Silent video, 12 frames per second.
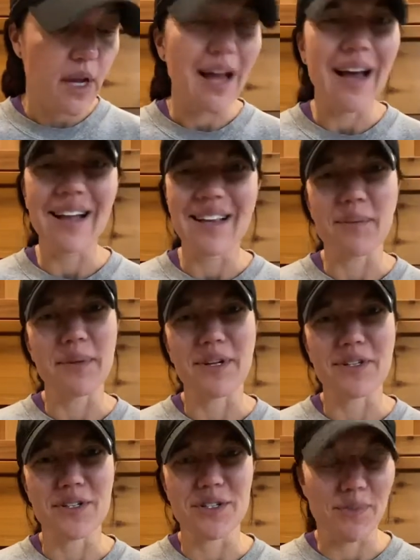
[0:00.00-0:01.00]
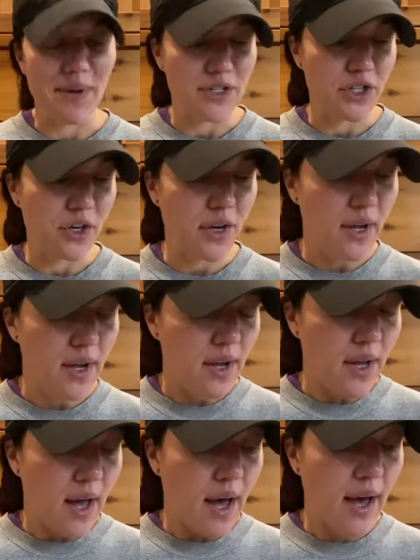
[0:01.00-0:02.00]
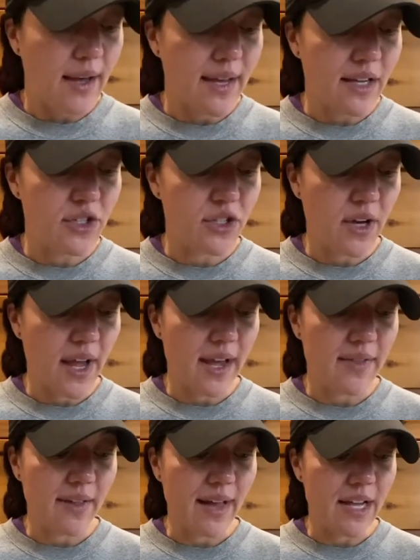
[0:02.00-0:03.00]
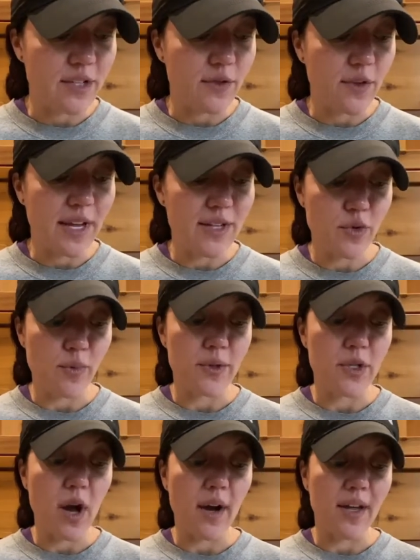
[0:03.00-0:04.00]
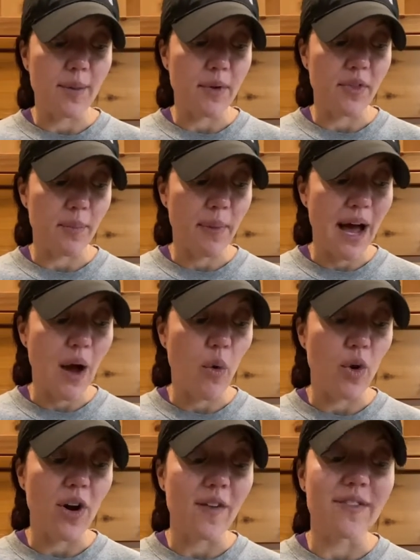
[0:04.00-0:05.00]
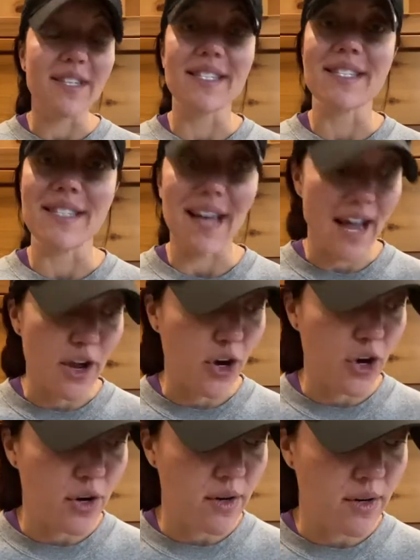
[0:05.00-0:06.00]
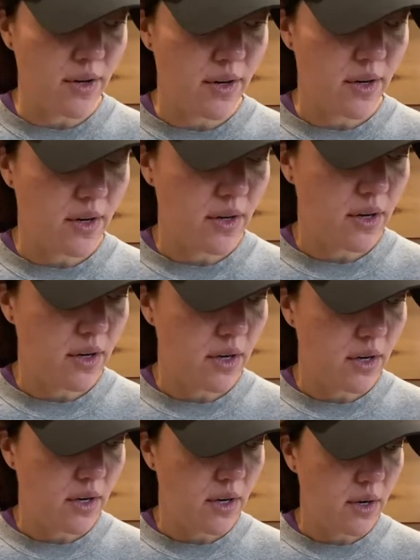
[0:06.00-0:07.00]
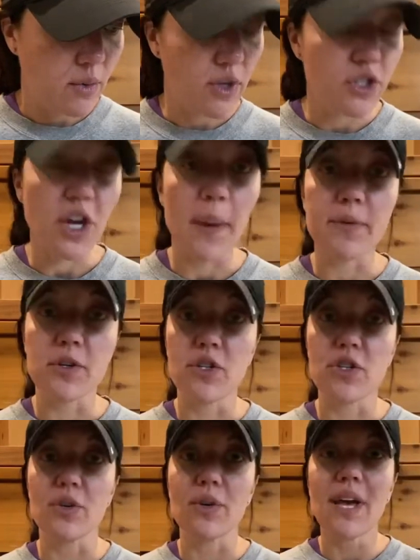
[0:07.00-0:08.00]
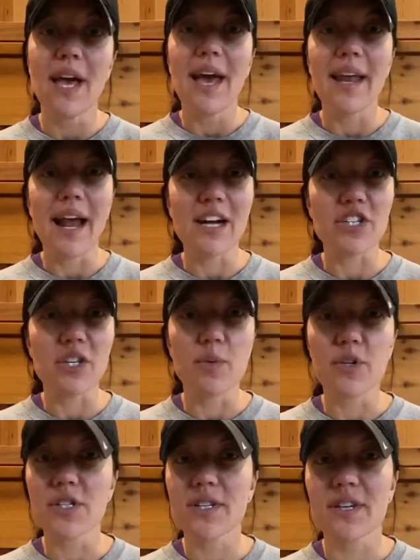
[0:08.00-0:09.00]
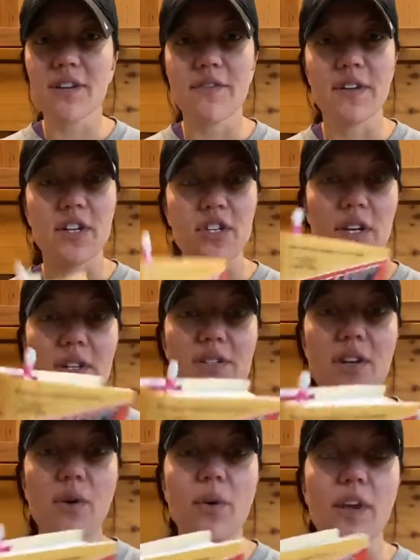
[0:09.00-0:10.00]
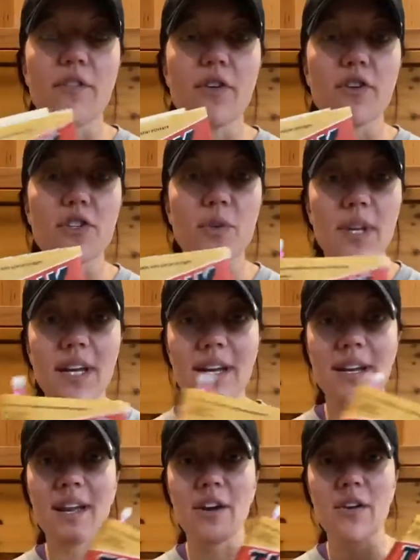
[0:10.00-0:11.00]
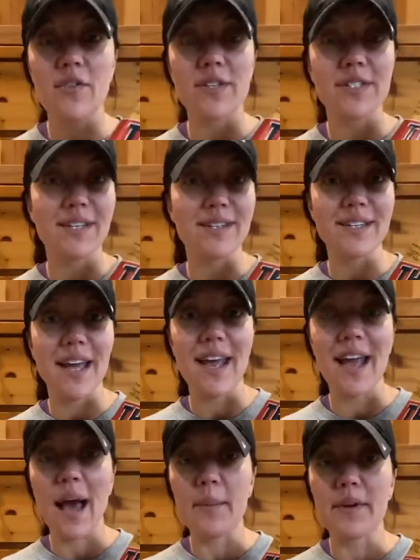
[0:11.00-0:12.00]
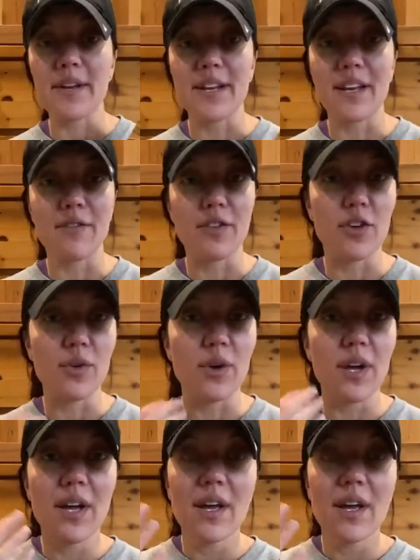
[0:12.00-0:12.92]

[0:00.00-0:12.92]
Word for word: Uh, let me look just to make sure. Uh, yesterday and the last few days, we've been talking about the power of desire. We're in chapter two. And actually, we're just going to finish it. So if you're tuning in here every single day, I'm going to give you